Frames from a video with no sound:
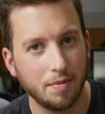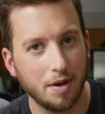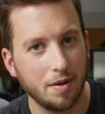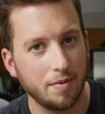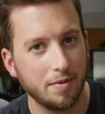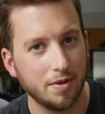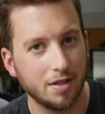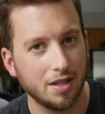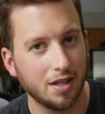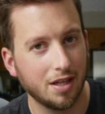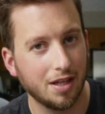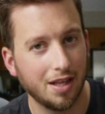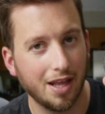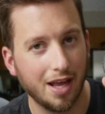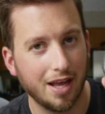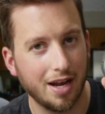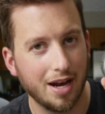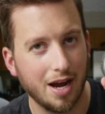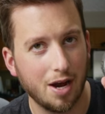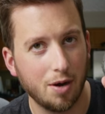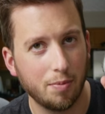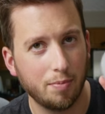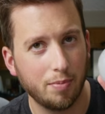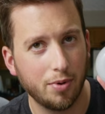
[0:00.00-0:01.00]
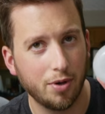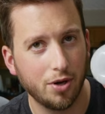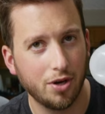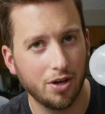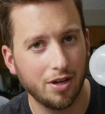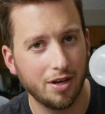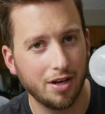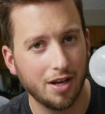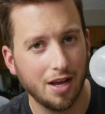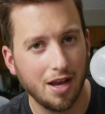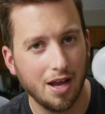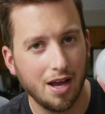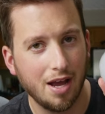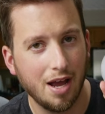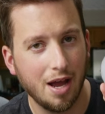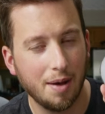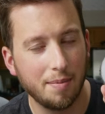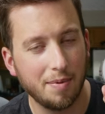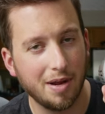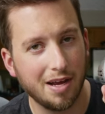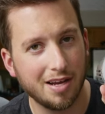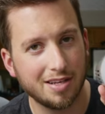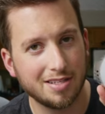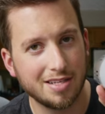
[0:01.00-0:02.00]
maybe the light output.
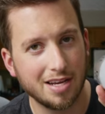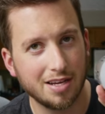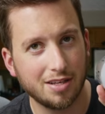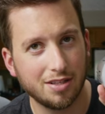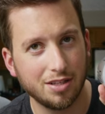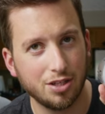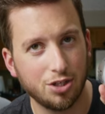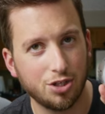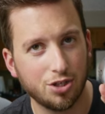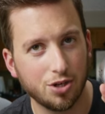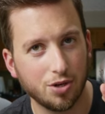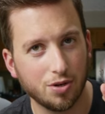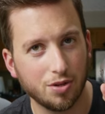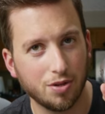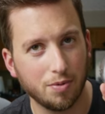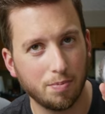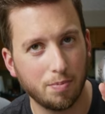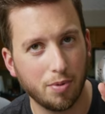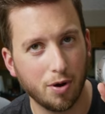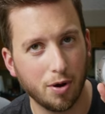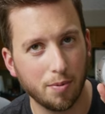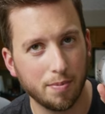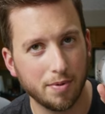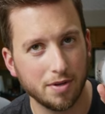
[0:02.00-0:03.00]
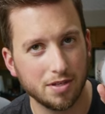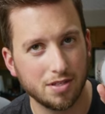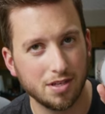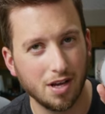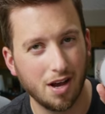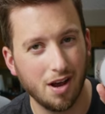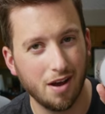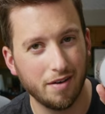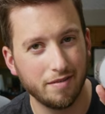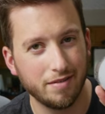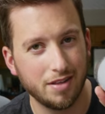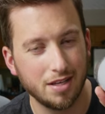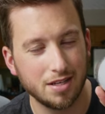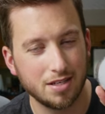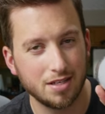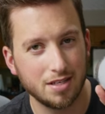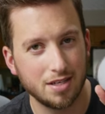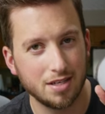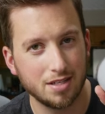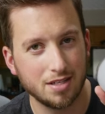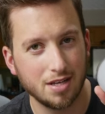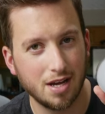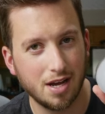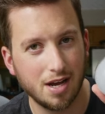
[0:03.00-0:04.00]
I'm not exactly sure the purpose of this
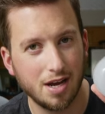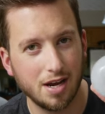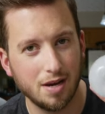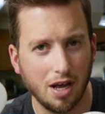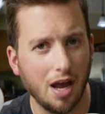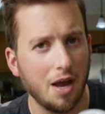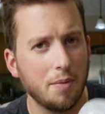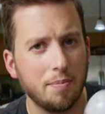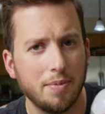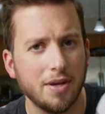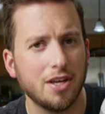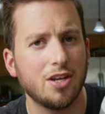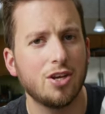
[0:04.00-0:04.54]
design. I'd be